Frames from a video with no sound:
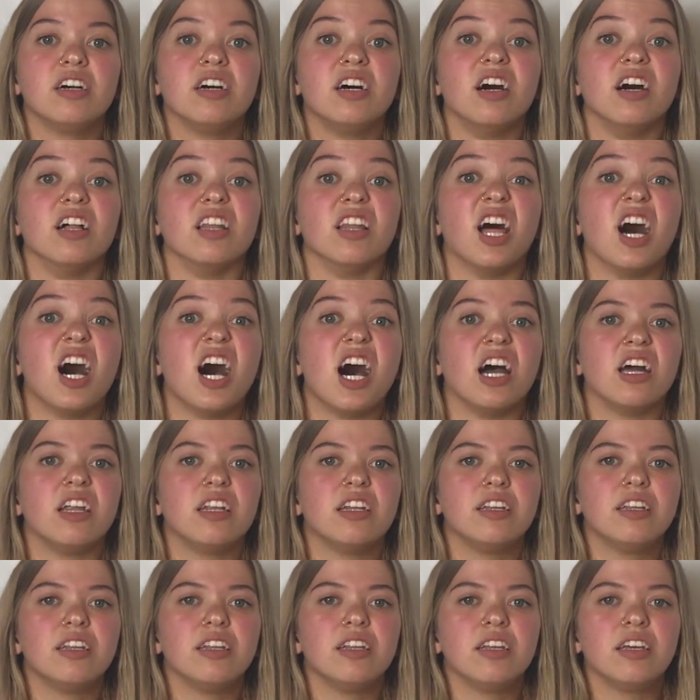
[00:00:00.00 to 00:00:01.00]
A lot.
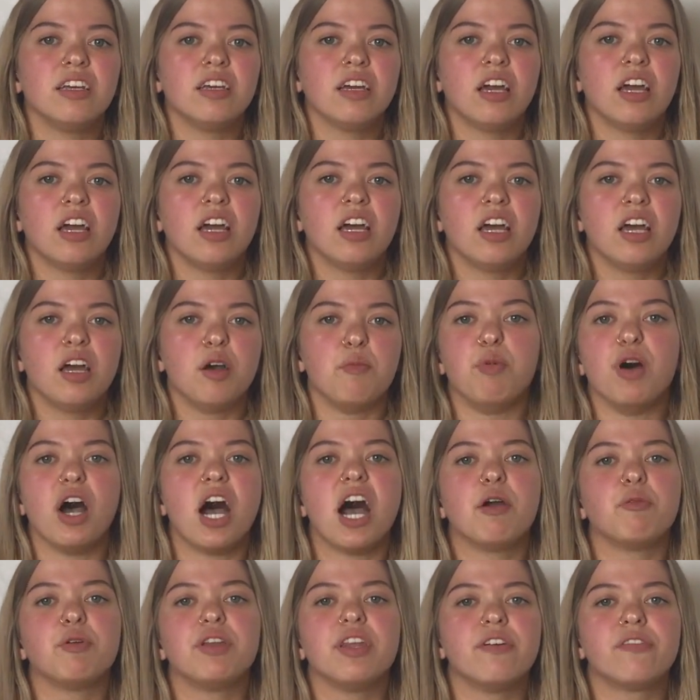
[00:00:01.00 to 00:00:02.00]
But
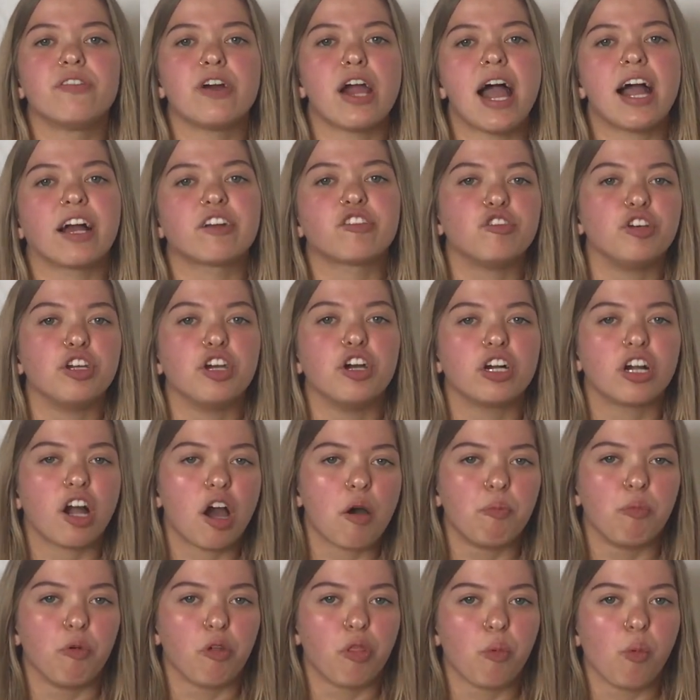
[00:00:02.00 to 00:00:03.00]
I would never actually hook
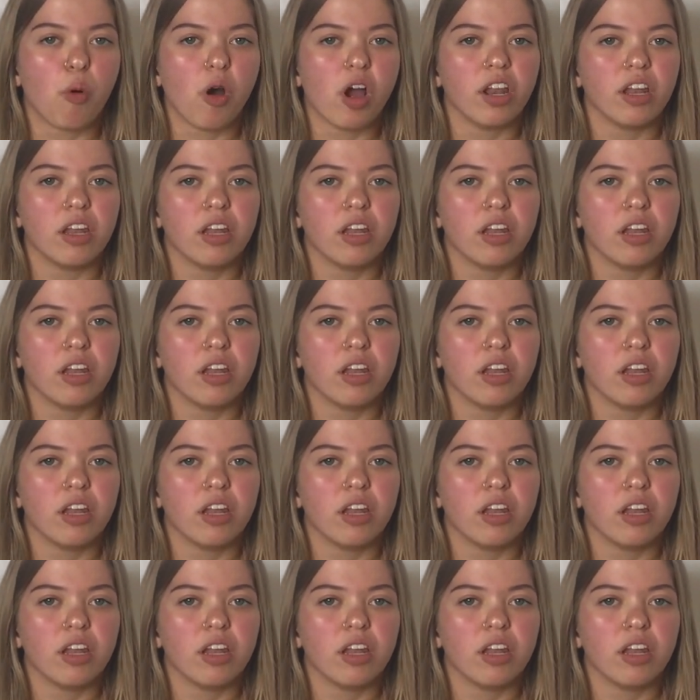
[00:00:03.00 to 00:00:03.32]
up with one.